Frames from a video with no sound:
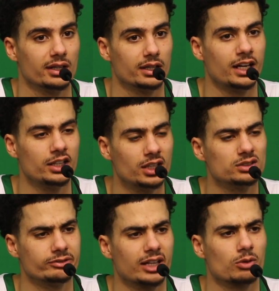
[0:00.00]
Yeah, it does
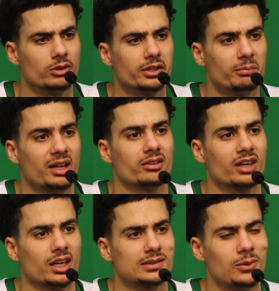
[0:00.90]
feel like one of the better
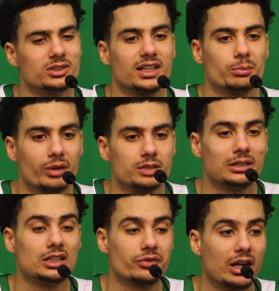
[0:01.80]
games. I wouldn't say the best,
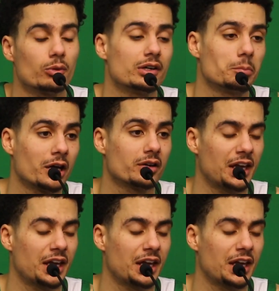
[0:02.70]
but it does feel like one of the better